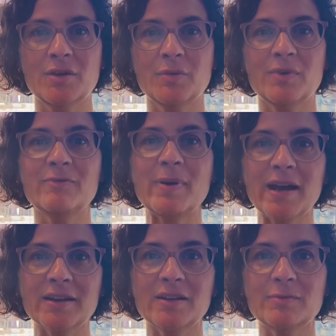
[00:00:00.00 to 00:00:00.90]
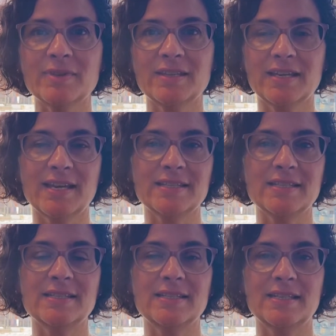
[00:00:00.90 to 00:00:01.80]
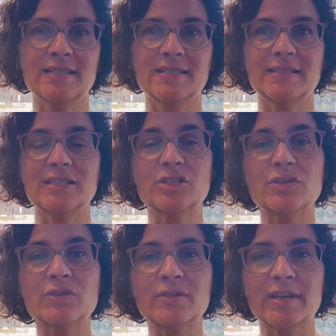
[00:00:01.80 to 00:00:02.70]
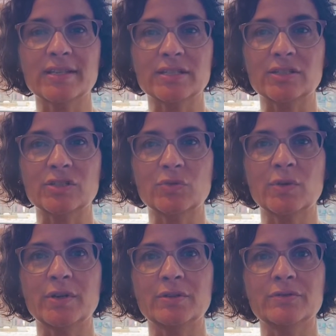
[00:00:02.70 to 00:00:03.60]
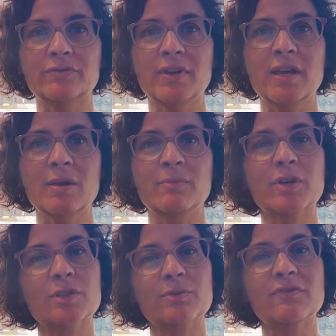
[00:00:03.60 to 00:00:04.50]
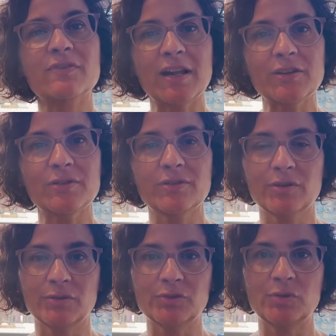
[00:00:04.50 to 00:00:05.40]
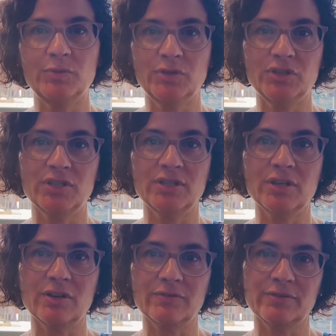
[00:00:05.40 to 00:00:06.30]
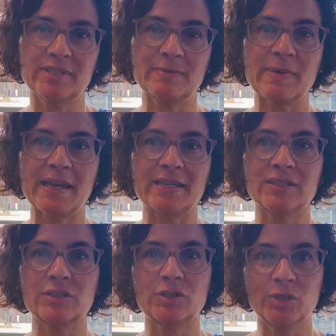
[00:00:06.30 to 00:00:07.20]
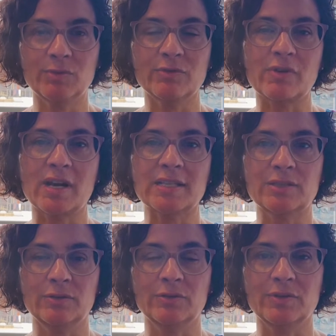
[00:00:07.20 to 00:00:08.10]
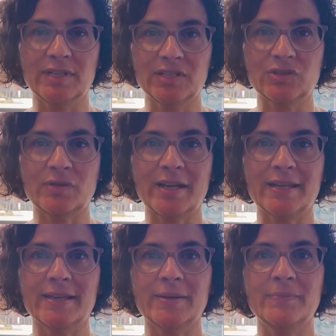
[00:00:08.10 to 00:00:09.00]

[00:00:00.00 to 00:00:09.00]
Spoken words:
We've partnered with the Castan Centre since 2012 because we value the contribution the conference makes to human rights law in Australia.